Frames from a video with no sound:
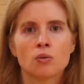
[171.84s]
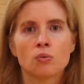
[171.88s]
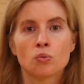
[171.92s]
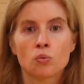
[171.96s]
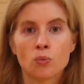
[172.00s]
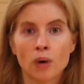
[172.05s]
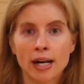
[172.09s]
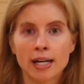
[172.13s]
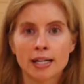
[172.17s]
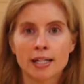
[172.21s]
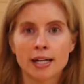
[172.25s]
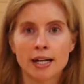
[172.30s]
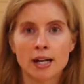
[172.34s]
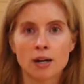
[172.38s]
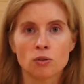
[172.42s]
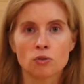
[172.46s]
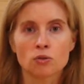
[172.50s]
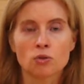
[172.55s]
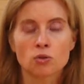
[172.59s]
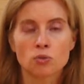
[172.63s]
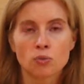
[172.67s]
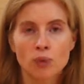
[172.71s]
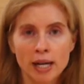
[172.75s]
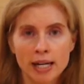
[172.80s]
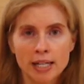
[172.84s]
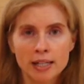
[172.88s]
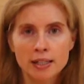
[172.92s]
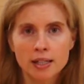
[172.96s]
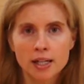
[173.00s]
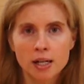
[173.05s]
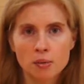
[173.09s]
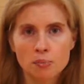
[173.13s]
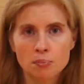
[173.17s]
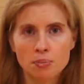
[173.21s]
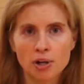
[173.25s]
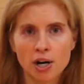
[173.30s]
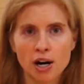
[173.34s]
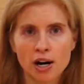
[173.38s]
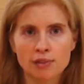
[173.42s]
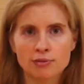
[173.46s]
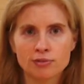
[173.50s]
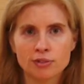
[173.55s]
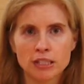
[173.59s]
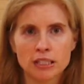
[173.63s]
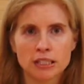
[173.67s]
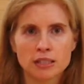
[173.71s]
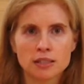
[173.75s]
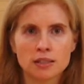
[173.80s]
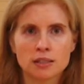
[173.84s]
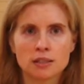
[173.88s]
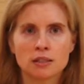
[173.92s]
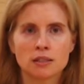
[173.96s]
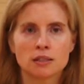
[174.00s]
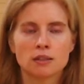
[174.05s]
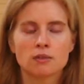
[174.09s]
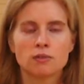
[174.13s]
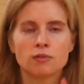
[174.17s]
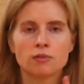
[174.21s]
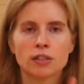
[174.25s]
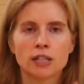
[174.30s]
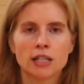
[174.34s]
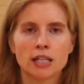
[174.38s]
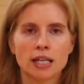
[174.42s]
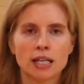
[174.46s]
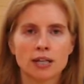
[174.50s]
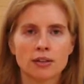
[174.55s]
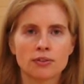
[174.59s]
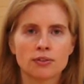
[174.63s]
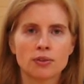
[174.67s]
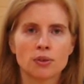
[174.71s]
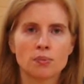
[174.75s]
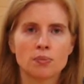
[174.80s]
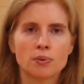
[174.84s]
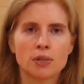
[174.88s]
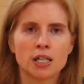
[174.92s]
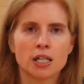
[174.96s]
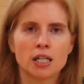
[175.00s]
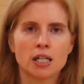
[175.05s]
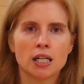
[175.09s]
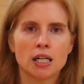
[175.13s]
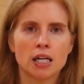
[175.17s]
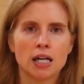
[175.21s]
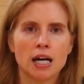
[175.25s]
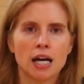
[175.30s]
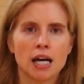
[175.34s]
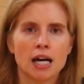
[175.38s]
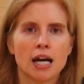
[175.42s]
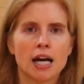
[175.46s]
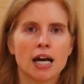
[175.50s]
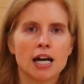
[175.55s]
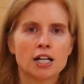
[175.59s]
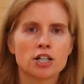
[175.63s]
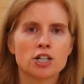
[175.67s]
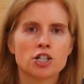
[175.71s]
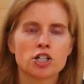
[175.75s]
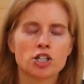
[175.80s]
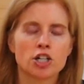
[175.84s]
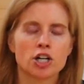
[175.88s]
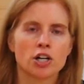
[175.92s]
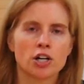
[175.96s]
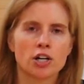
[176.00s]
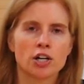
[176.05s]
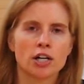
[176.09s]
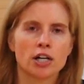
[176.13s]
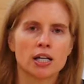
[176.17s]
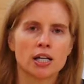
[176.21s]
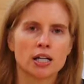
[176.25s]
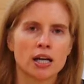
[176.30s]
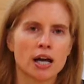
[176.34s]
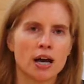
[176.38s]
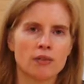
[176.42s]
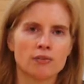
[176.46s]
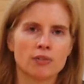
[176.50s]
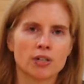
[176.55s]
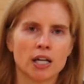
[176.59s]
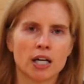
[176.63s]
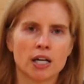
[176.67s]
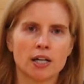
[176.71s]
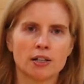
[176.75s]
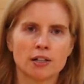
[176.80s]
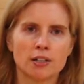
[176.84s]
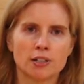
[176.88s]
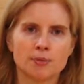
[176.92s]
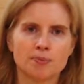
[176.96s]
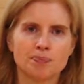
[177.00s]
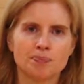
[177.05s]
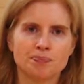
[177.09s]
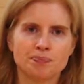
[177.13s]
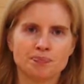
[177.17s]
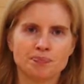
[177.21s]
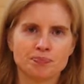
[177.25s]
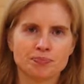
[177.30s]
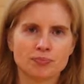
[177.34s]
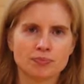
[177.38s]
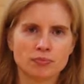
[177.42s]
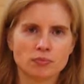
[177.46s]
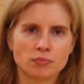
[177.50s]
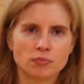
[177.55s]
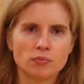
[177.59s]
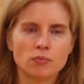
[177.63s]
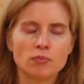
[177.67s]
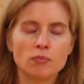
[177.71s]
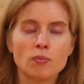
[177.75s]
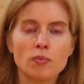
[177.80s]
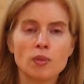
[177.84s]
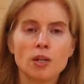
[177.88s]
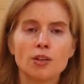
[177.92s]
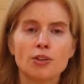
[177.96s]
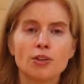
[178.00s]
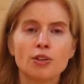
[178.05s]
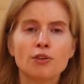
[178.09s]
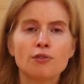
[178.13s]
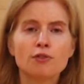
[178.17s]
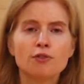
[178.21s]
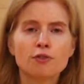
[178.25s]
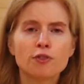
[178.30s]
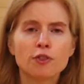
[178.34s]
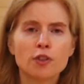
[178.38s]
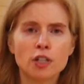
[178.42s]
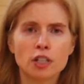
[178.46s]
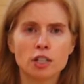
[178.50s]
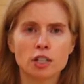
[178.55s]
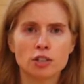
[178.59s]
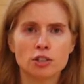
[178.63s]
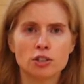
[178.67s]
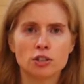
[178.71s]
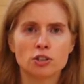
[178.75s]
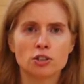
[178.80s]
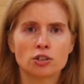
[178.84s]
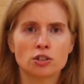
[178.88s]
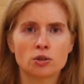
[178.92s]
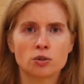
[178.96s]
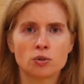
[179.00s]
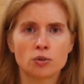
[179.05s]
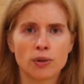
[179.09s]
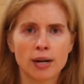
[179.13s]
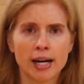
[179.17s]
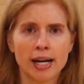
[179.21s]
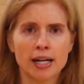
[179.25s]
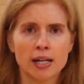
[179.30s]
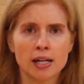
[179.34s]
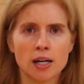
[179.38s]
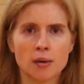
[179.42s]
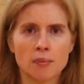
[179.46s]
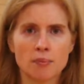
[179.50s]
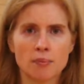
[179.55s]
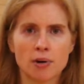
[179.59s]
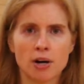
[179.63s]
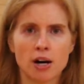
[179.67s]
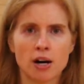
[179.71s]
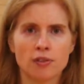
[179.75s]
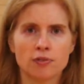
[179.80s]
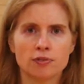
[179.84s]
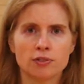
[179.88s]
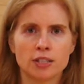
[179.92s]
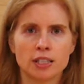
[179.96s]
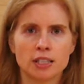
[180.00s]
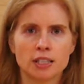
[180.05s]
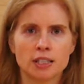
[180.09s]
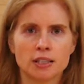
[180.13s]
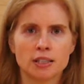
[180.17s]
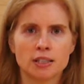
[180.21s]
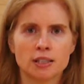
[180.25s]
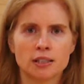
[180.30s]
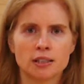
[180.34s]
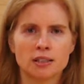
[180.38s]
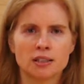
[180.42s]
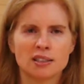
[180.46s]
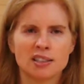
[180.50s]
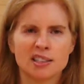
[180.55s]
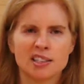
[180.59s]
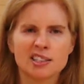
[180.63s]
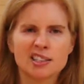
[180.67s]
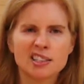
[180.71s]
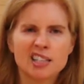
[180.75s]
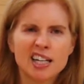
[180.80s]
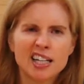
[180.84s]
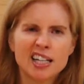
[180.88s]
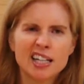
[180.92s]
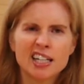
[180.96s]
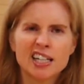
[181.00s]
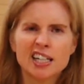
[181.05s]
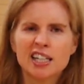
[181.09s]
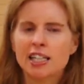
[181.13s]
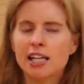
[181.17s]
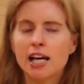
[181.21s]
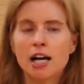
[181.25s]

Right now, Great Nonprofits, Philanthropedia, and Charity Navigator. The first, Great Nonprofits, is like a